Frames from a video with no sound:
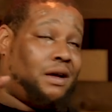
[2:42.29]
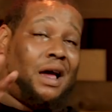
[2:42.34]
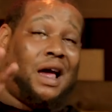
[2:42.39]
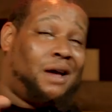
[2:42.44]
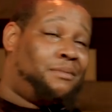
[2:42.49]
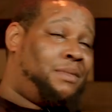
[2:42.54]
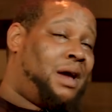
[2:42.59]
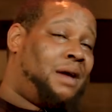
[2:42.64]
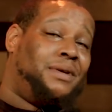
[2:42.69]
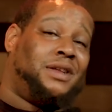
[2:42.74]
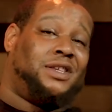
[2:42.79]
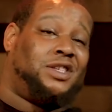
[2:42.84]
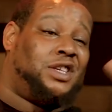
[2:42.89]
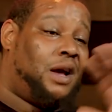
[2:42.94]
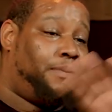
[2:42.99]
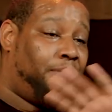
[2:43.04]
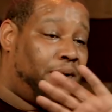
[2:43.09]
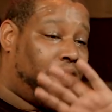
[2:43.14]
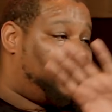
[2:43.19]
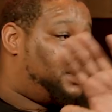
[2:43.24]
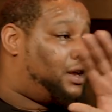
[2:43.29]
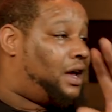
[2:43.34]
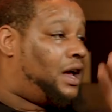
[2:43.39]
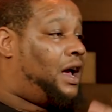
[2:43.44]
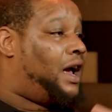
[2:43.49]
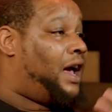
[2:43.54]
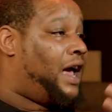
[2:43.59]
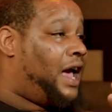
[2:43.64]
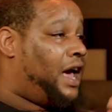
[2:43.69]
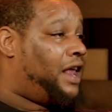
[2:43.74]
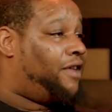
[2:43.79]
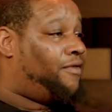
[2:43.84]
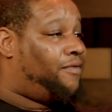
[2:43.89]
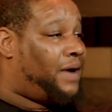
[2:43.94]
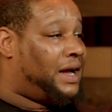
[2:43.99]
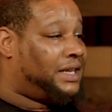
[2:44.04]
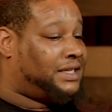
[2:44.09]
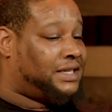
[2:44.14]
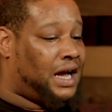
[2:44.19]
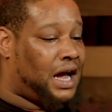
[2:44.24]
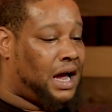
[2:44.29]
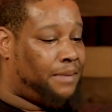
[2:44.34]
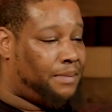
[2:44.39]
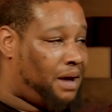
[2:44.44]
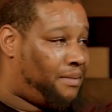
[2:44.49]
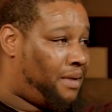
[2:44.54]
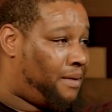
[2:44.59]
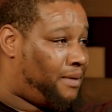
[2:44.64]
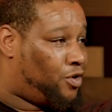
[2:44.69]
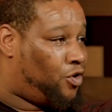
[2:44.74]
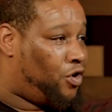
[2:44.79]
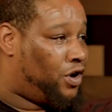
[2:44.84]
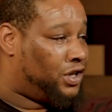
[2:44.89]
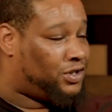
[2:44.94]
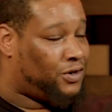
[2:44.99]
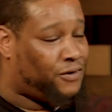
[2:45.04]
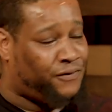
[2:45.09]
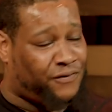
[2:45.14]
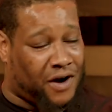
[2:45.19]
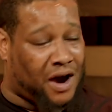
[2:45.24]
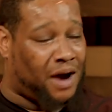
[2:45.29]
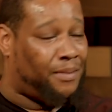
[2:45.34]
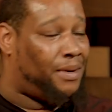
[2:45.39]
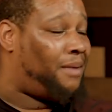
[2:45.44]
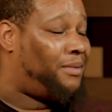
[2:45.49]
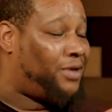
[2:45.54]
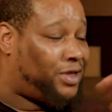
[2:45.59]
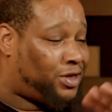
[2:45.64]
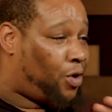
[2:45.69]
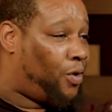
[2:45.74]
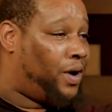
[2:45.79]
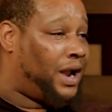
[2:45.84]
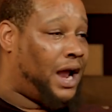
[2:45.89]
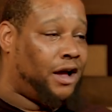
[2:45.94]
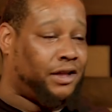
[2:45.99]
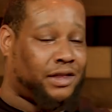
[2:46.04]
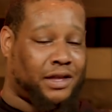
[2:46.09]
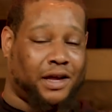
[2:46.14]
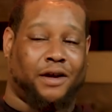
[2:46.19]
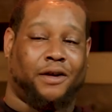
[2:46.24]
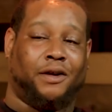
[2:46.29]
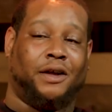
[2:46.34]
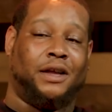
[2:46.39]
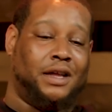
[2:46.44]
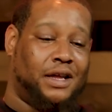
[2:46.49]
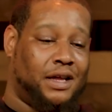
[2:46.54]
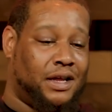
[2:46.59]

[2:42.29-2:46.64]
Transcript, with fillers: I may be jumping ahead of my time. I may be going too far, but I'm gonna throw it out there.